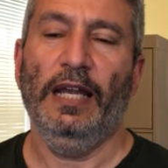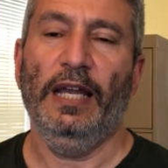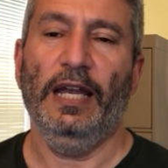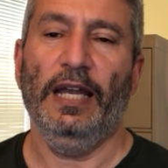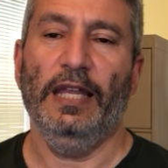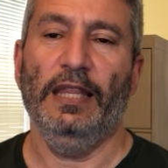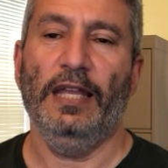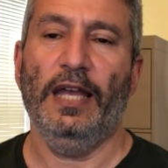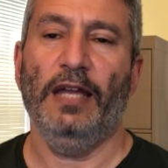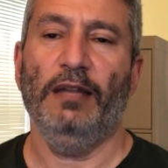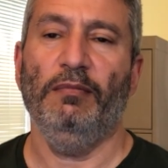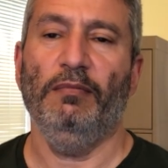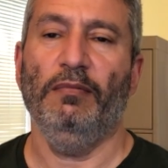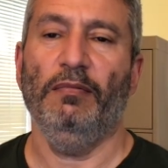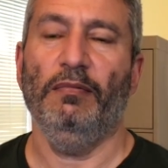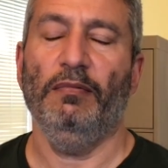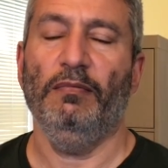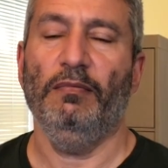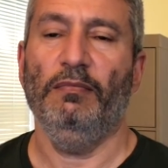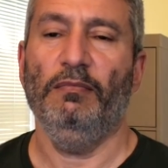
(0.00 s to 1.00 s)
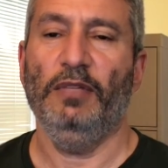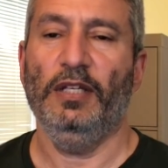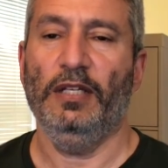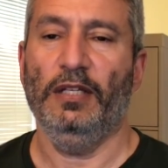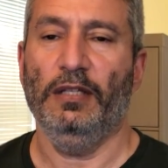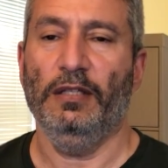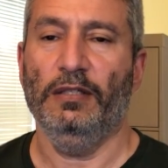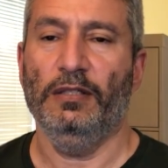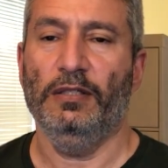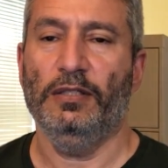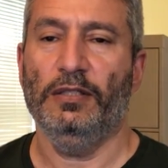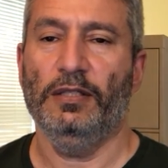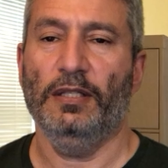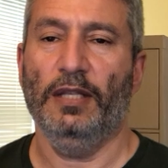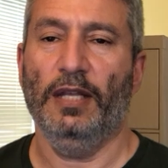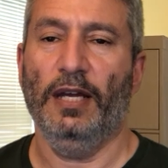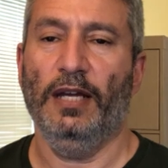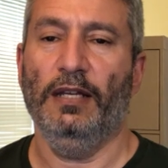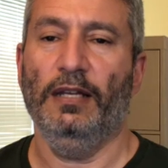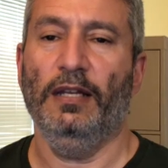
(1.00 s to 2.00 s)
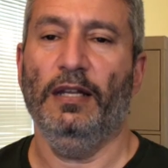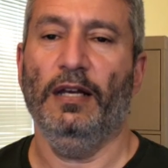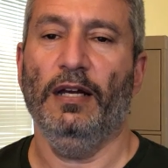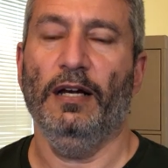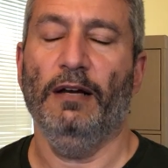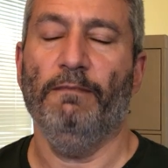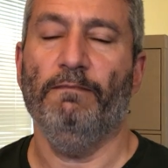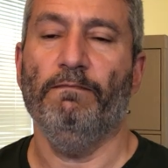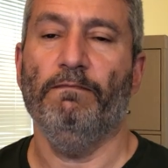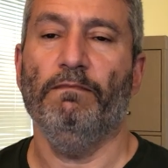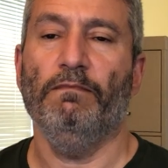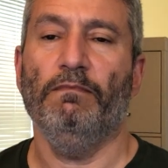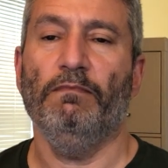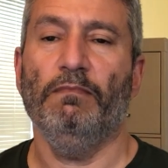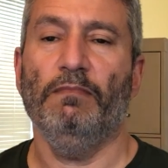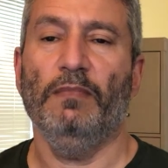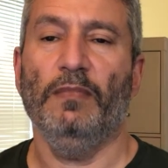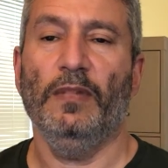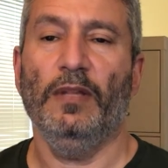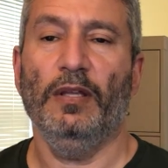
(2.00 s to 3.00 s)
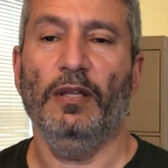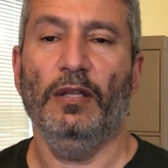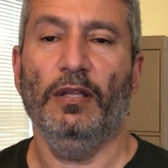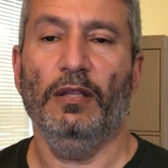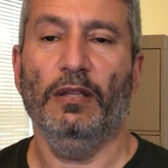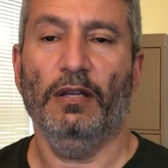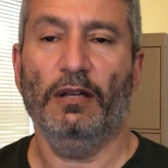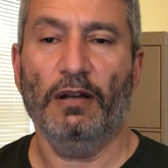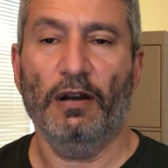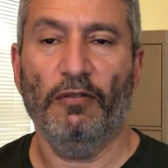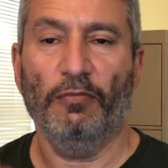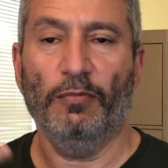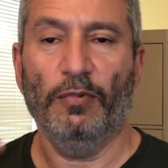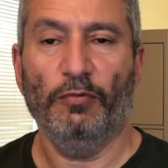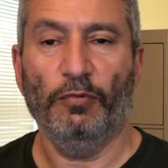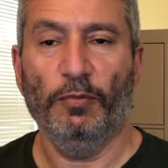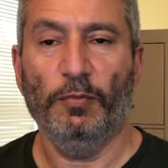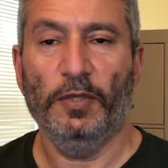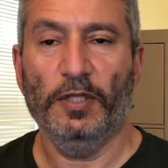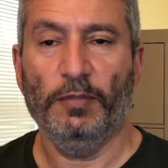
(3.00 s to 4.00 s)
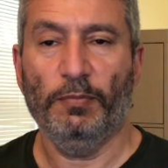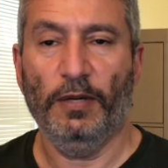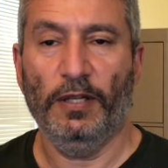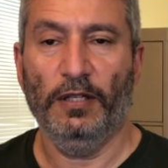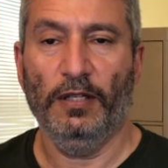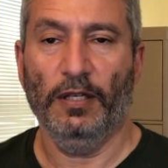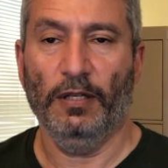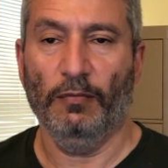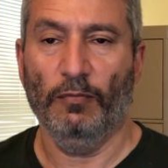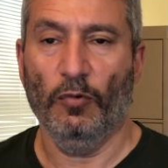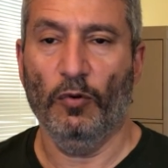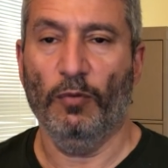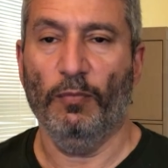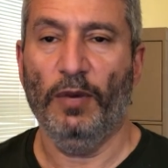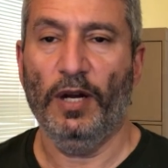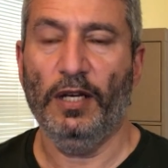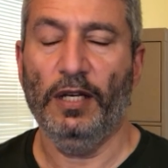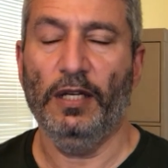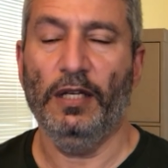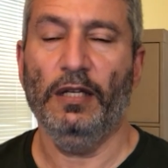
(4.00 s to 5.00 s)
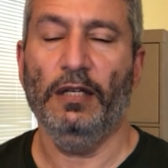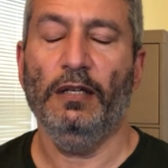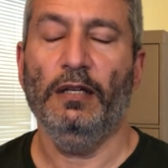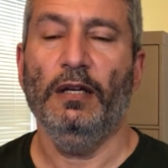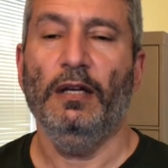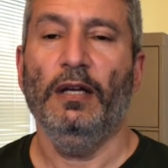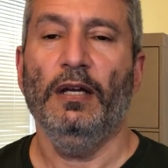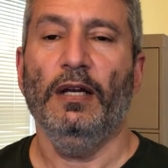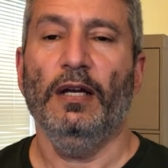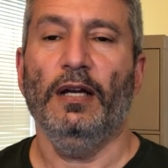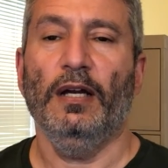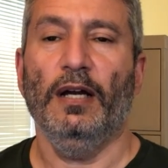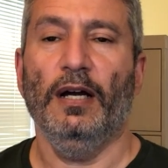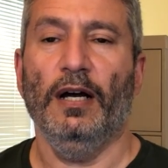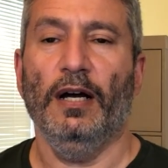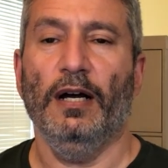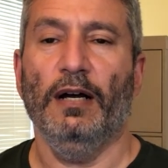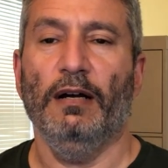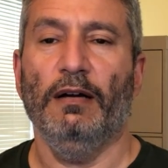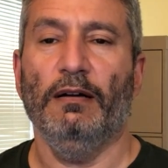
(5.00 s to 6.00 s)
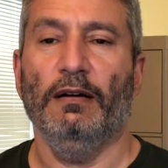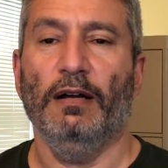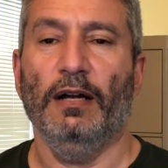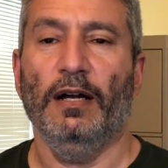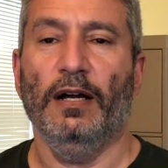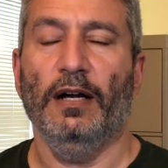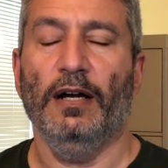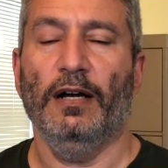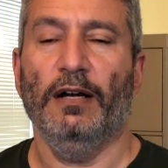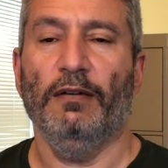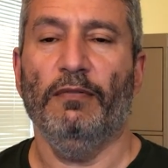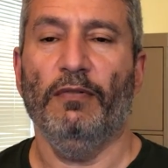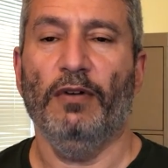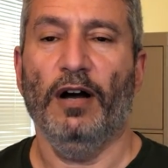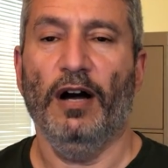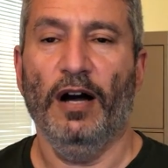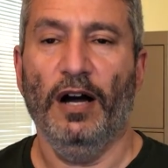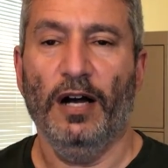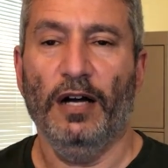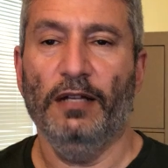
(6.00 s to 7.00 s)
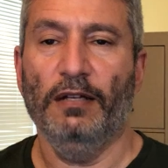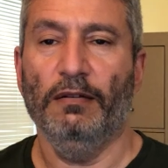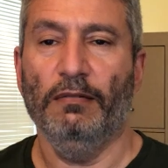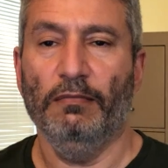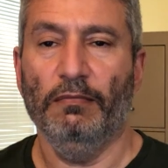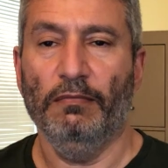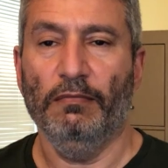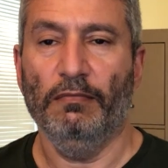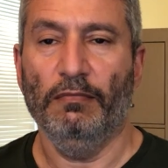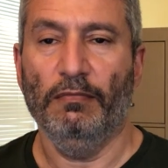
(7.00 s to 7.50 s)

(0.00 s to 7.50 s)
And that means that the government would be spending more money on